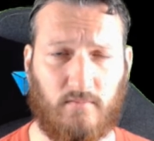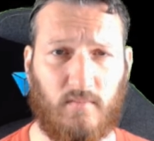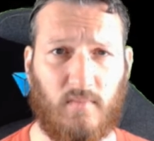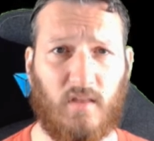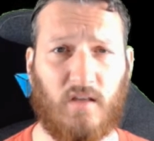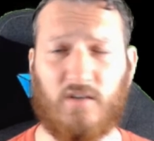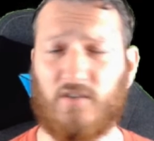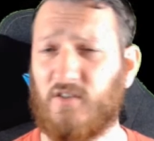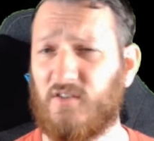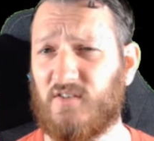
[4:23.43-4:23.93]

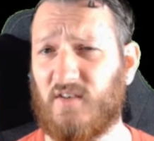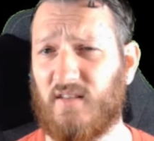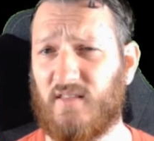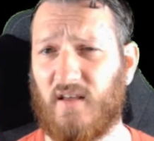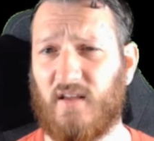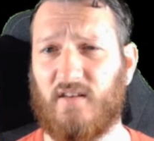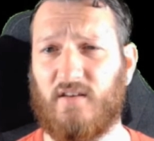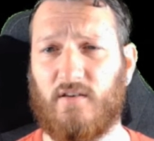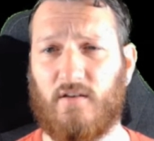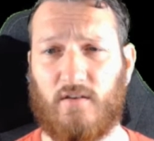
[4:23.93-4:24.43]
She said
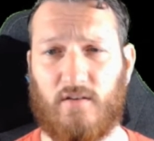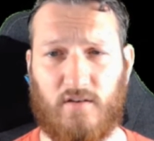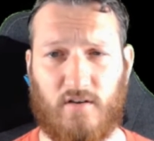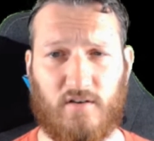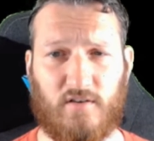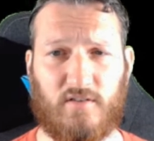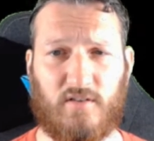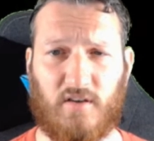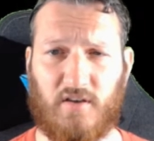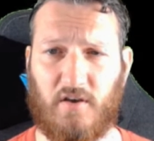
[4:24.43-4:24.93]
that
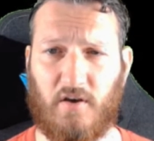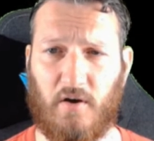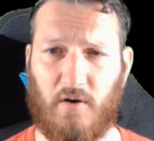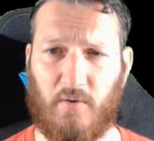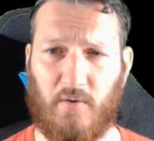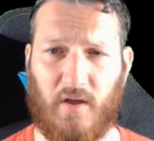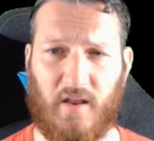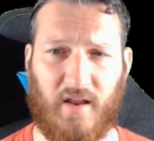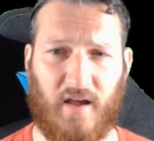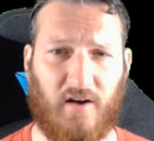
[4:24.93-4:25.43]
years
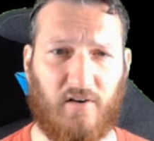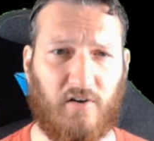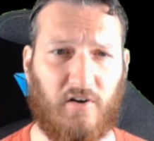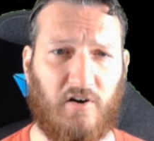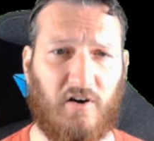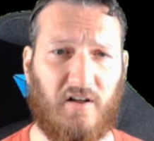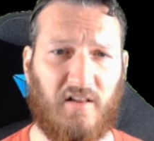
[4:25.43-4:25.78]
ago, an alcohol